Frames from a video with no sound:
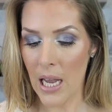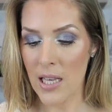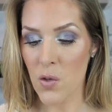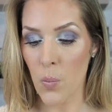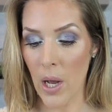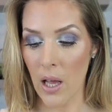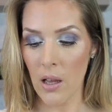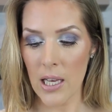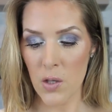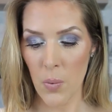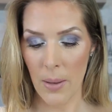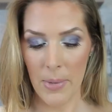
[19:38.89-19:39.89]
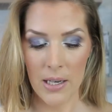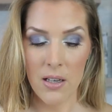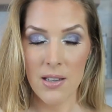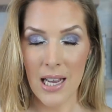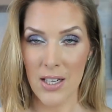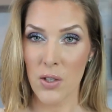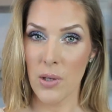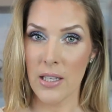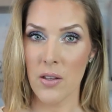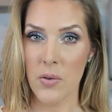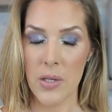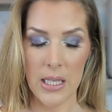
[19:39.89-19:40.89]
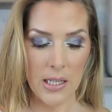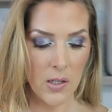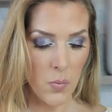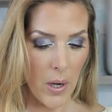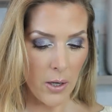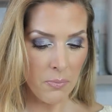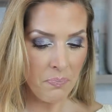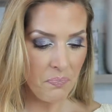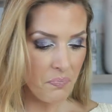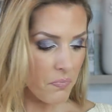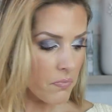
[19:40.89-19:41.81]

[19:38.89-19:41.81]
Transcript: as well as women because I do like those scents as well